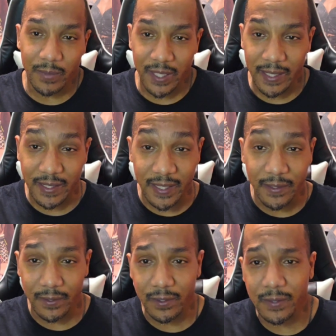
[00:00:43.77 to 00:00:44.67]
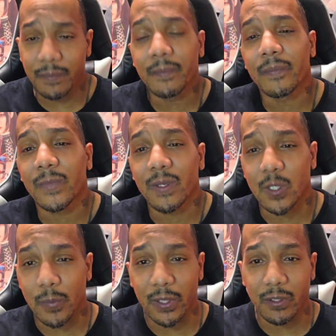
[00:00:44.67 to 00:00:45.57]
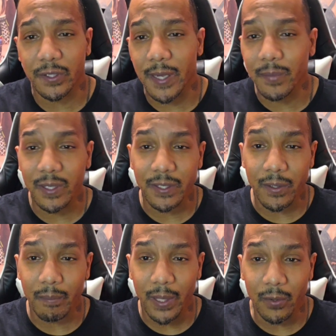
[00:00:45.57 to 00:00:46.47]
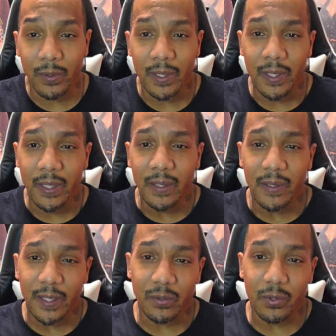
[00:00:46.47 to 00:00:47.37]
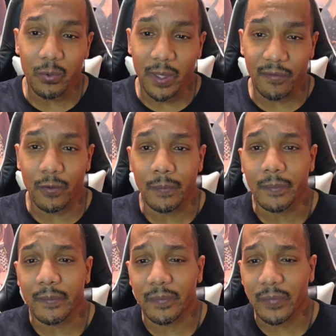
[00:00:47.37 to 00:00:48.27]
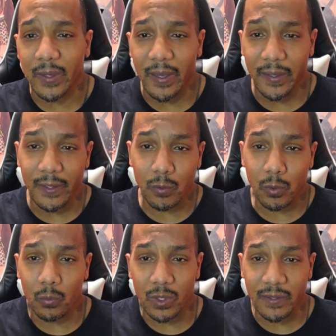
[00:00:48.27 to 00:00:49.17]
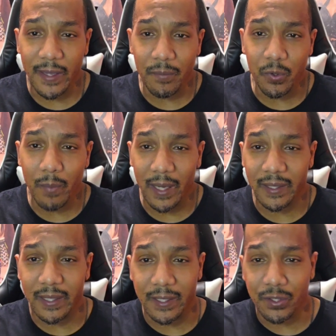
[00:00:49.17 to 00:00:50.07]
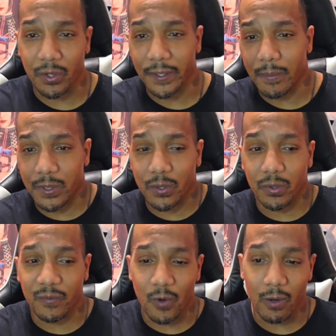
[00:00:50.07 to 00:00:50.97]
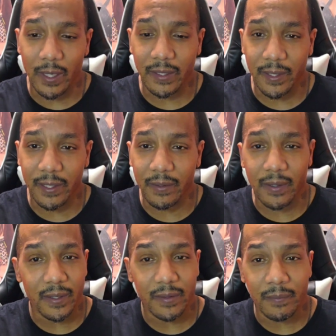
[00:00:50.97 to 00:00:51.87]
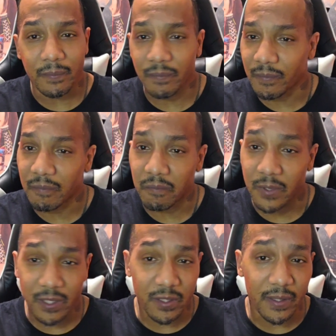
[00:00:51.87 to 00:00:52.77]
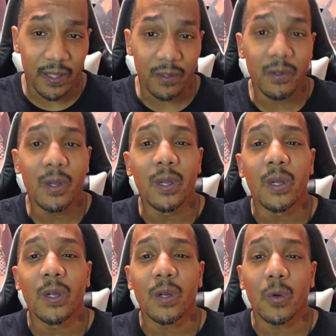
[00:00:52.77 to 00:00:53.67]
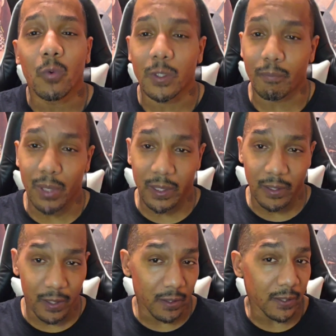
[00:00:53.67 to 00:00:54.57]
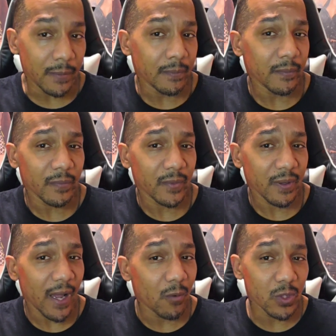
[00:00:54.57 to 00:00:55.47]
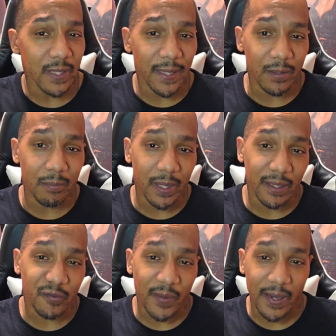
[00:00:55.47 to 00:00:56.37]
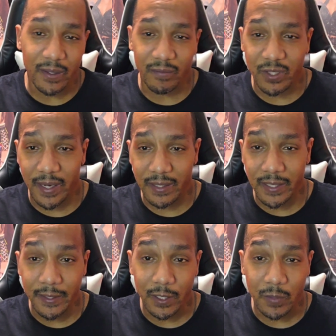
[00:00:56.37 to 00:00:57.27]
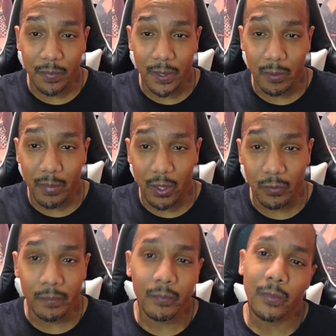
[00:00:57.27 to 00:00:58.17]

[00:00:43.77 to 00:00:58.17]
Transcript: John Cena's Spinner Championship Belt into the river. And this one was debuted by Edge on an episode of Raw, I think. And this thing was butt ugly. I was not the biggest fan of John Cena's Spinner Belt.